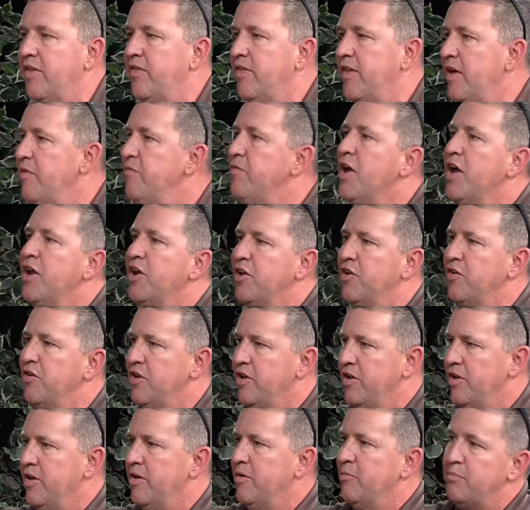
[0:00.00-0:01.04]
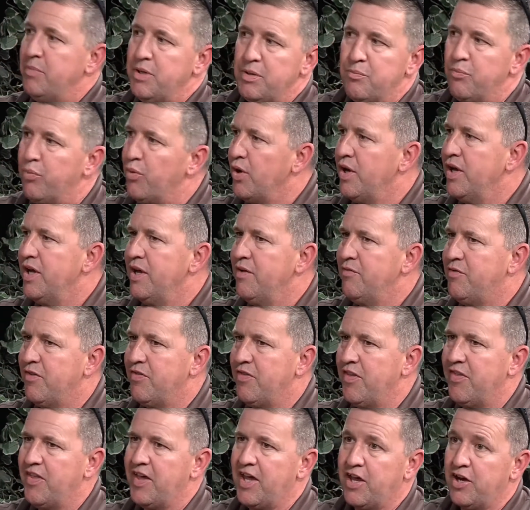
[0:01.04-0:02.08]
they've got to be briefed, and
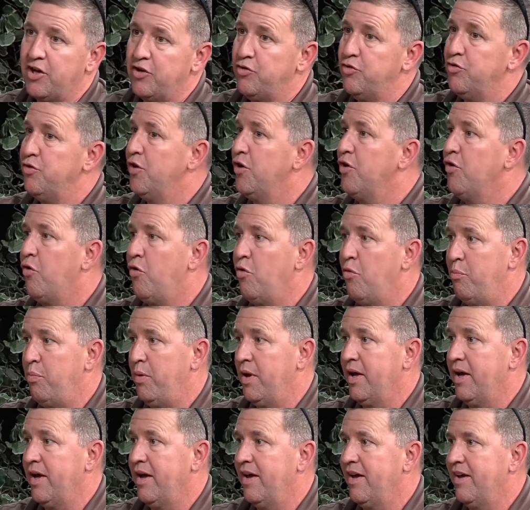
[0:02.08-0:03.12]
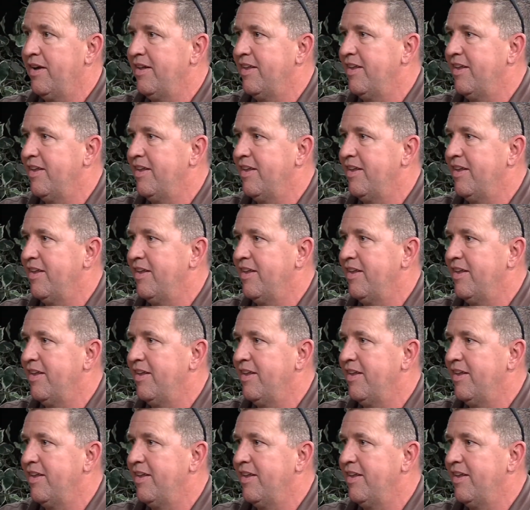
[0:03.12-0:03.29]
then they got to do their whole plan,